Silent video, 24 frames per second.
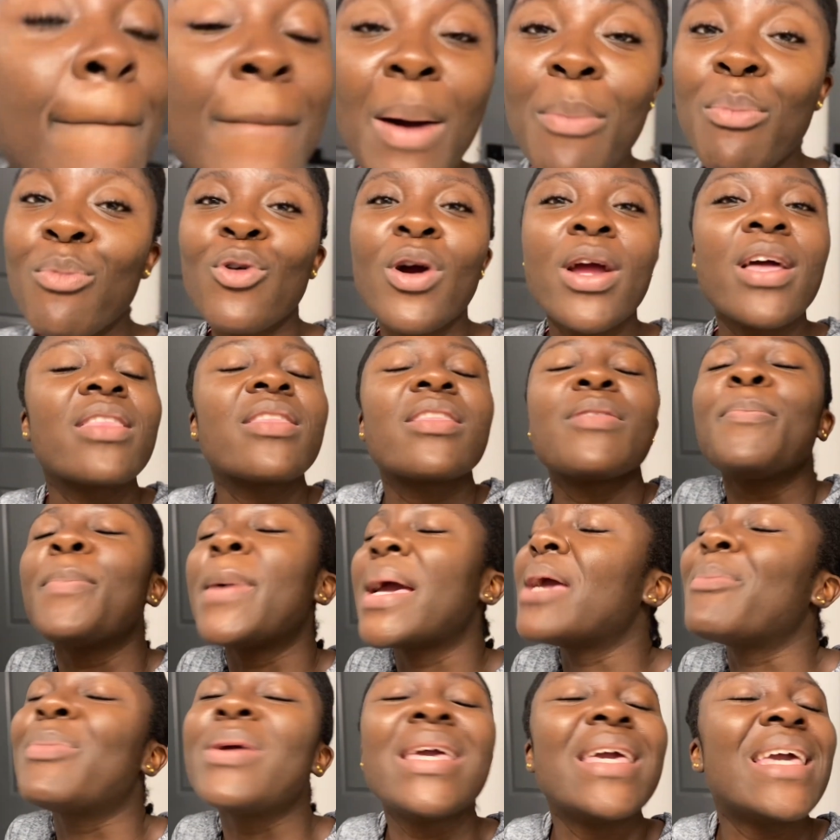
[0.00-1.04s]
breath,
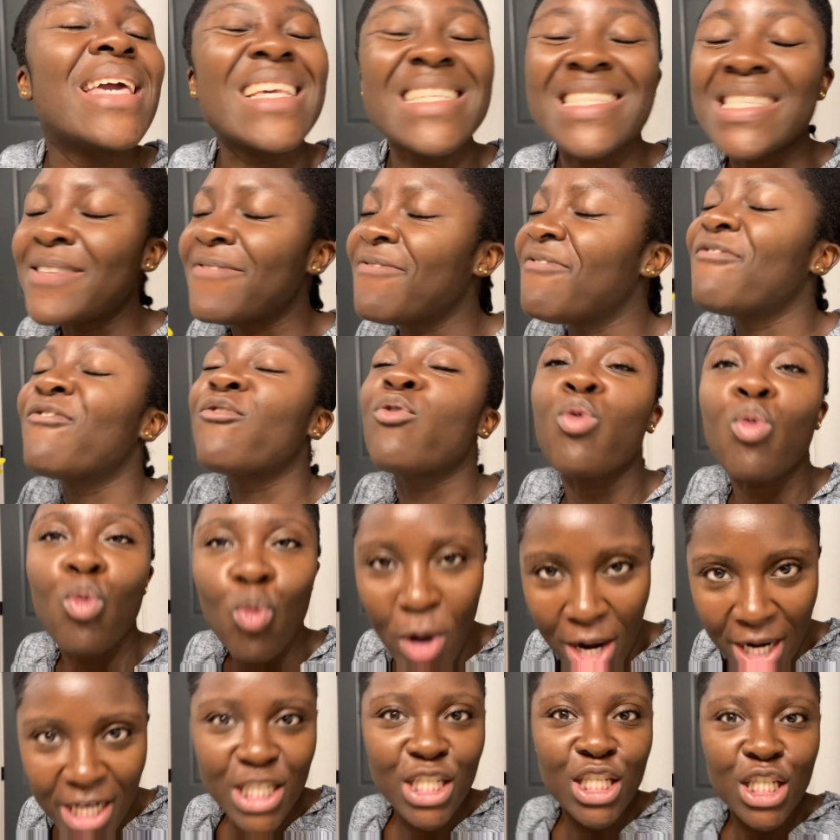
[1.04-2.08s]
baby, is
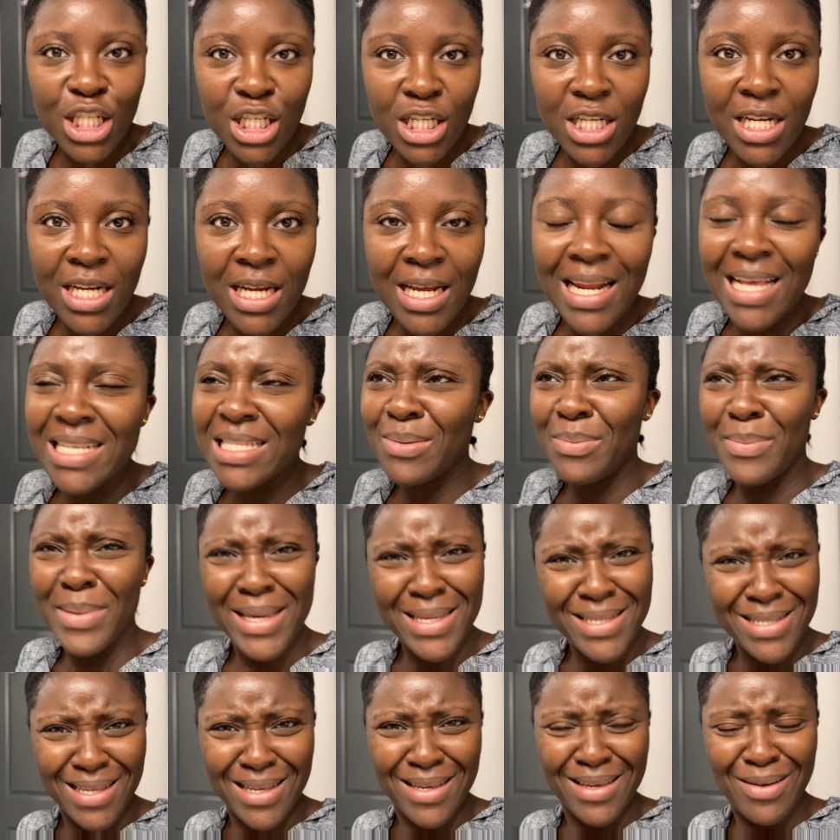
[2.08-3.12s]
fresh. That's
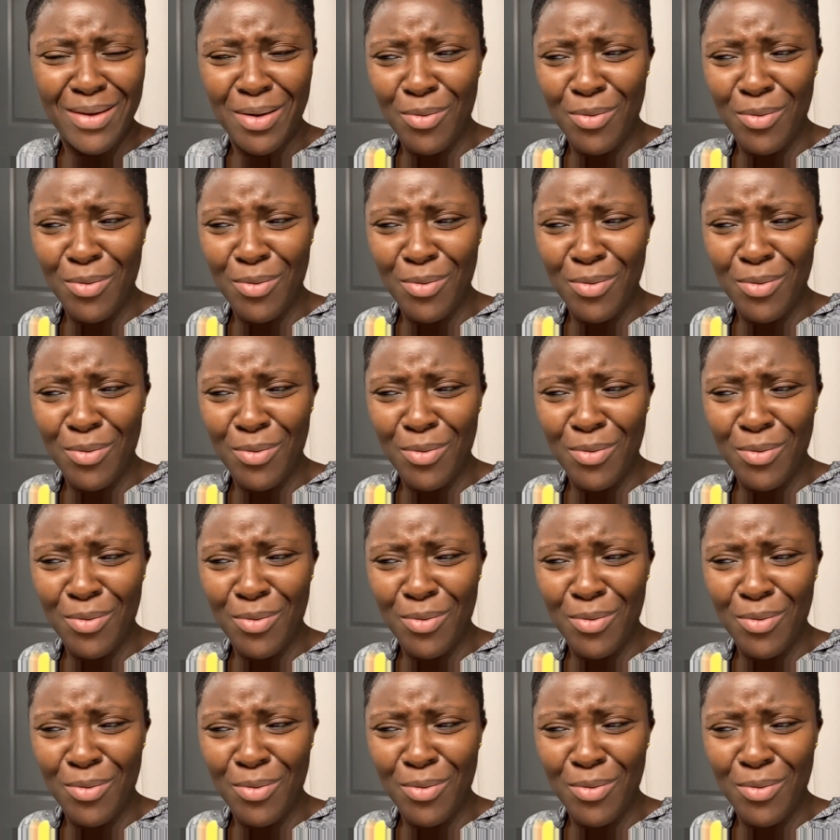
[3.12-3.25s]
amazing.